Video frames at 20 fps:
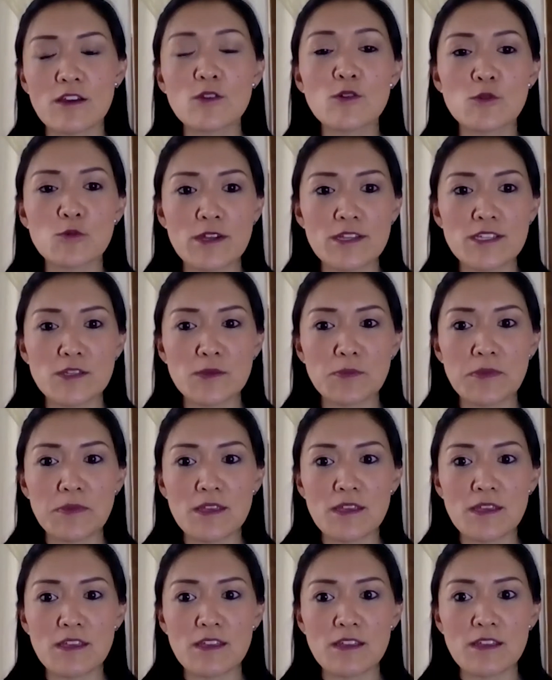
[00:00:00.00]
good
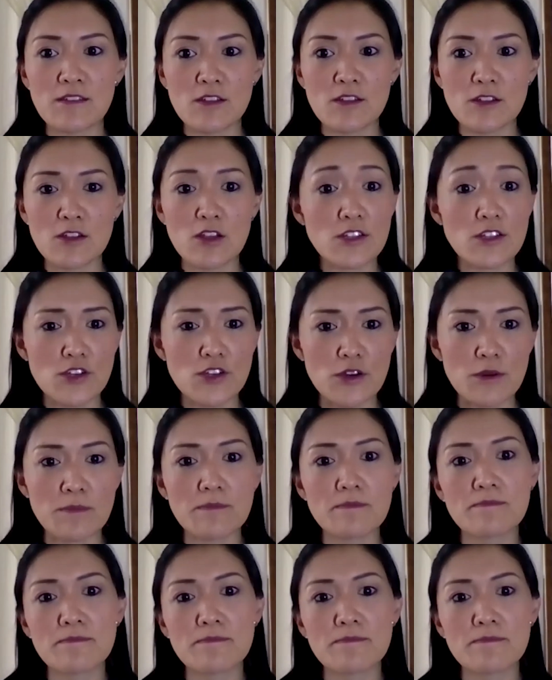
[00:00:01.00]
recipe in the long term.